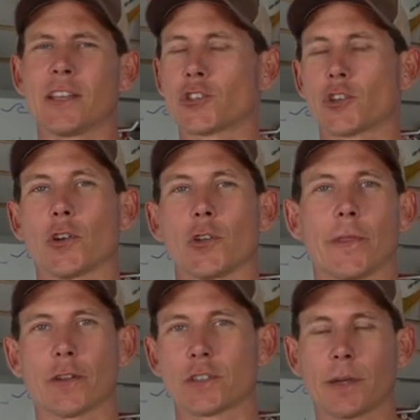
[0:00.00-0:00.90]
Sure,
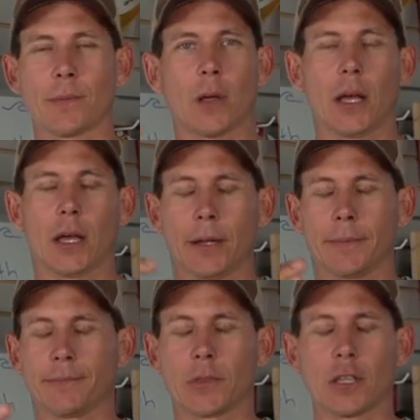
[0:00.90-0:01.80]
there's some,
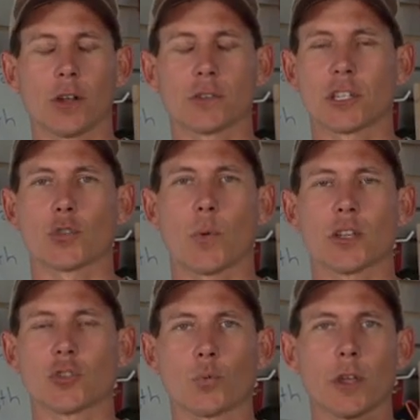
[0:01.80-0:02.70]
um, you know,
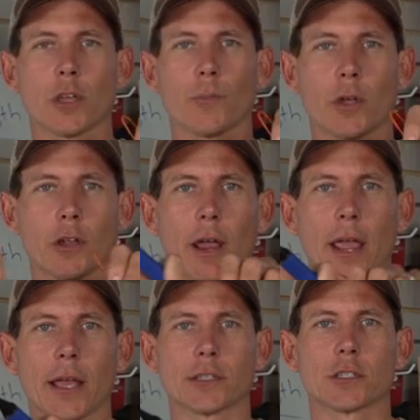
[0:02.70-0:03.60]
situations where you can bring your
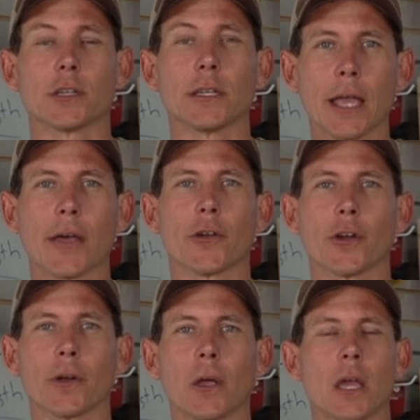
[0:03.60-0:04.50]
hands
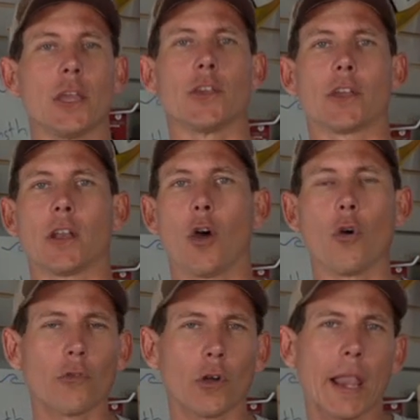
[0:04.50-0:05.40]
together, you can
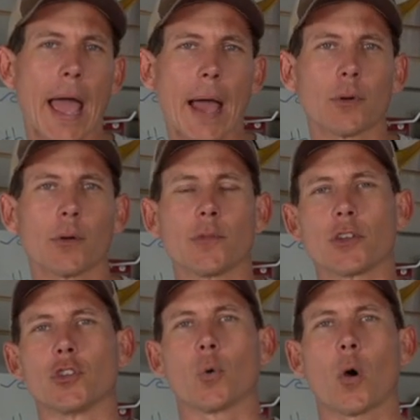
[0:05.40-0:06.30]
overlap them, you
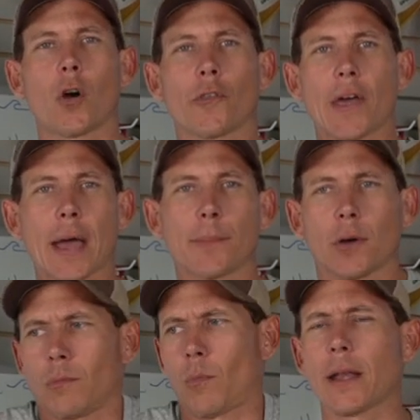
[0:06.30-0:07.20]
can do all of that,
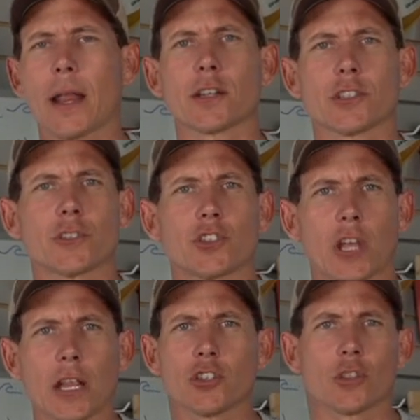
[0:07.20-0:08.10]
but why not just
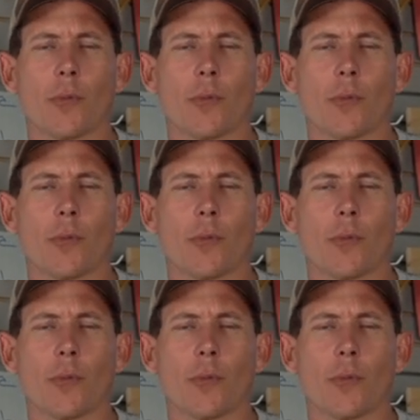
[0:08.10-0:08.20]
change the